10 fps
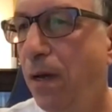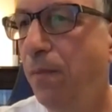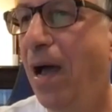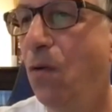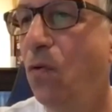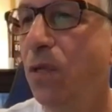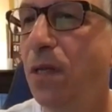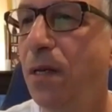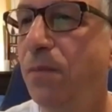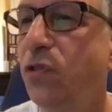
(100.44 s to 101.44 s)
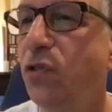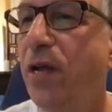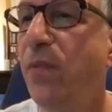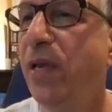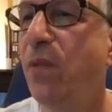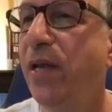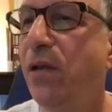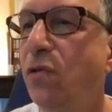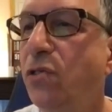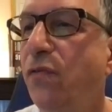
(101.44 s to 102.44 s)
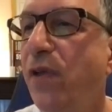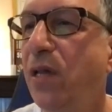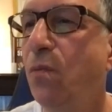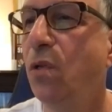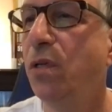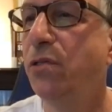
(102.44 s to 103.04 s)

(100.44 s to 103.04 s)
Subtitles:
I will try to make my notes available